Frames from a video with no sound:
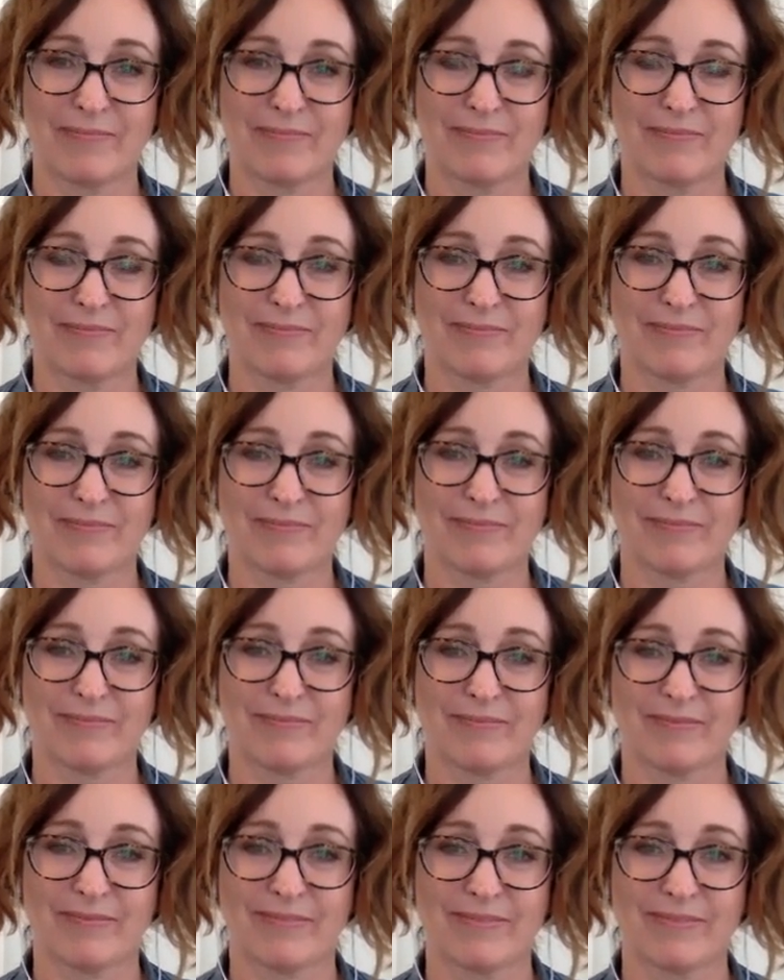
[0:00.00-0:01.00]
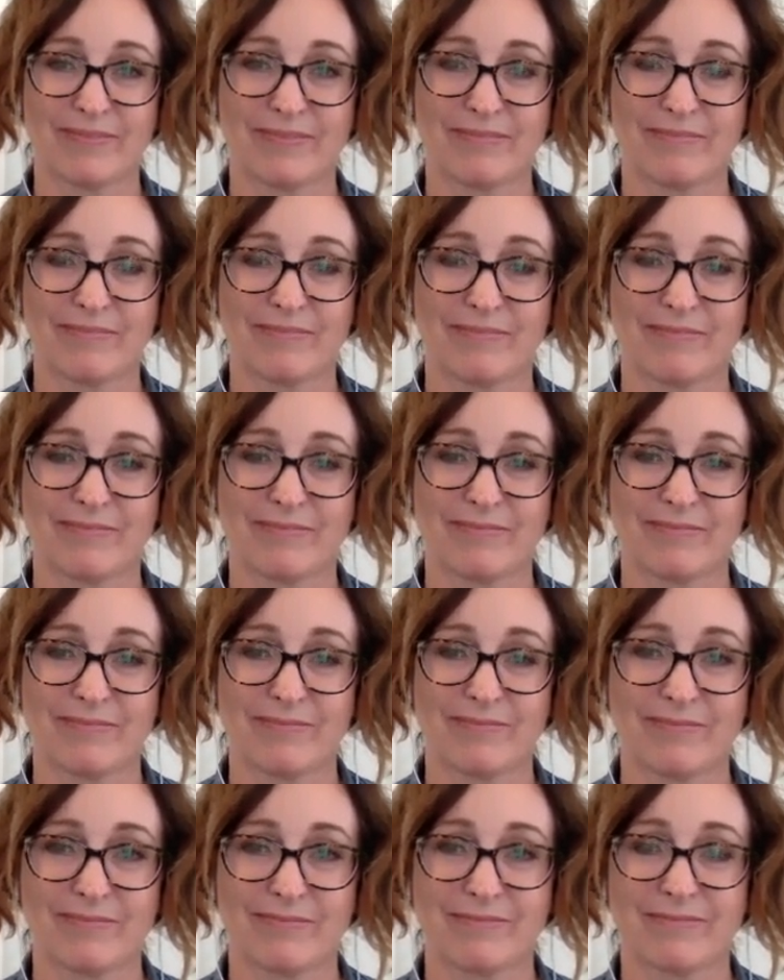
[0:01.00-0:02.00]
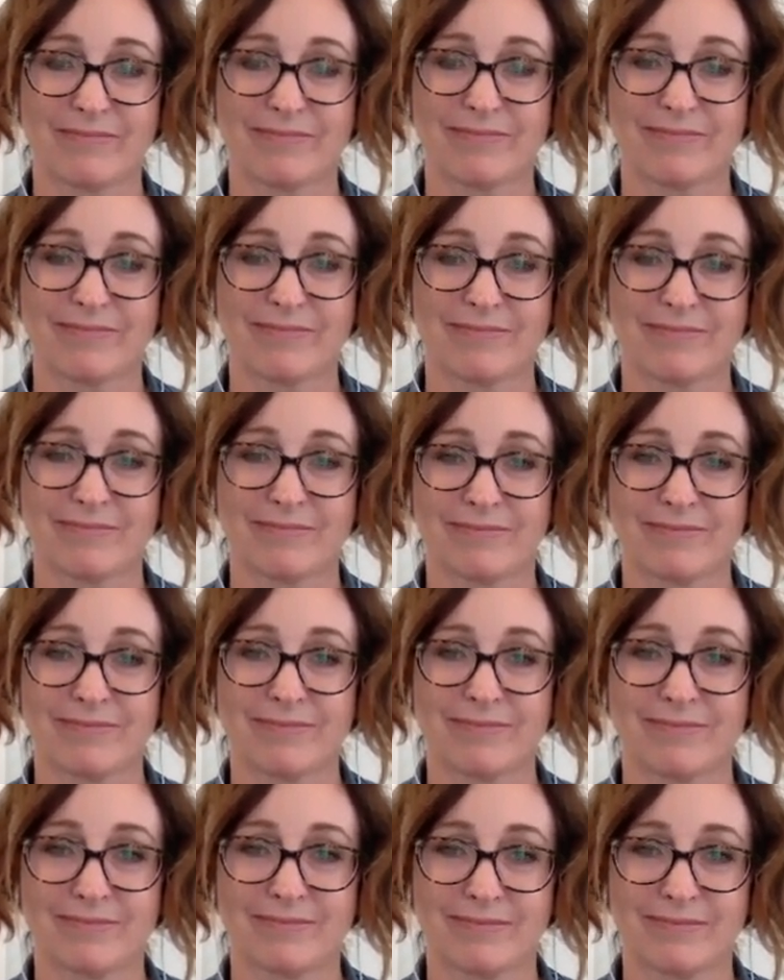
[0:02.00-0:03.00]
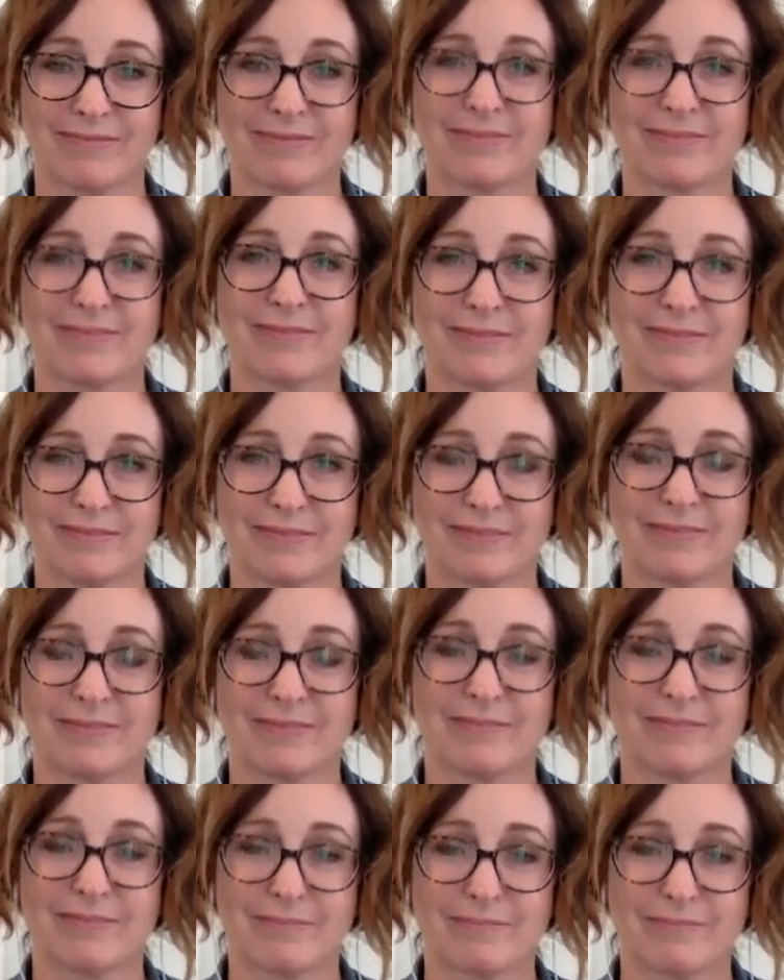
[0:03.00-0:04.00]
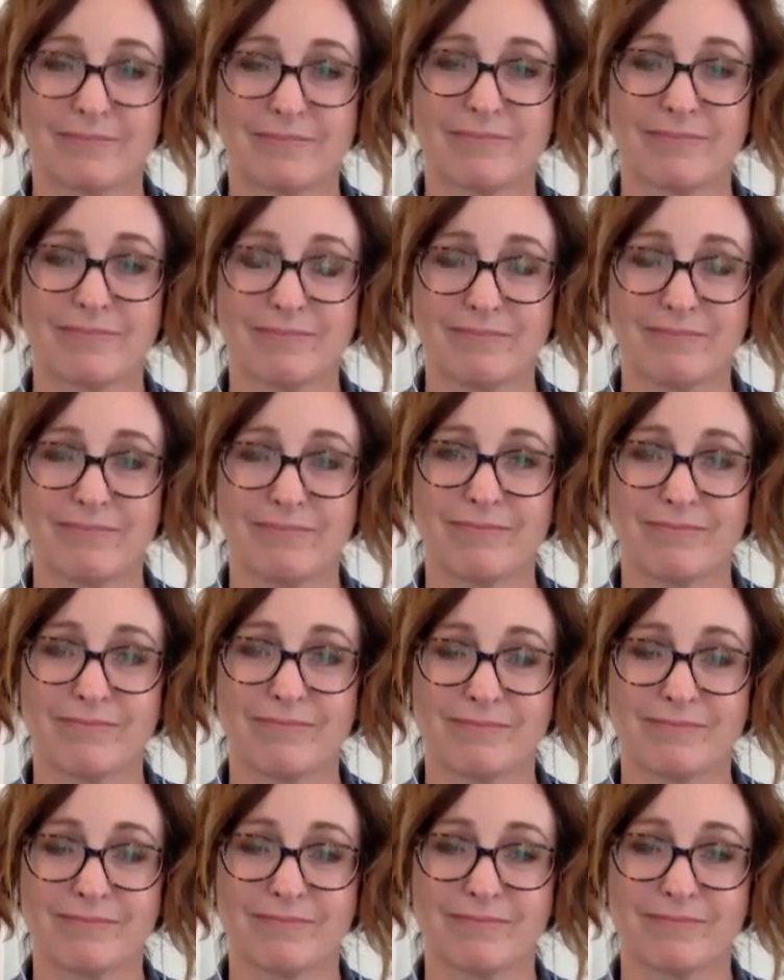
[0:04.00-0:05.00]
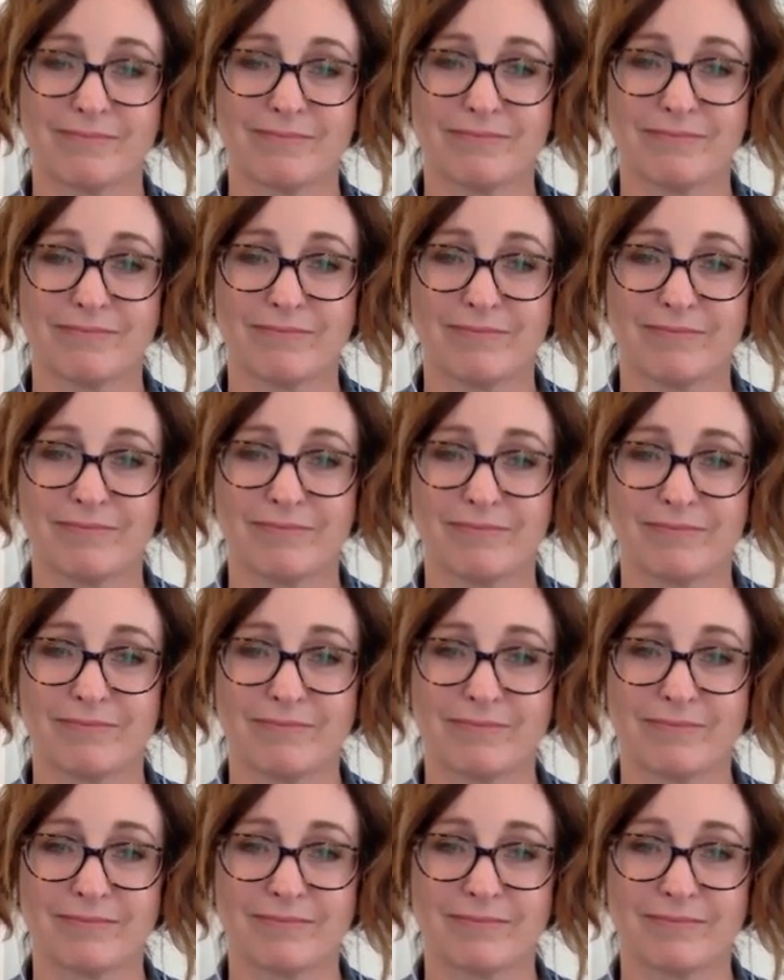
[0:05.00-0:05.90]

No words are spoken by the person on screen.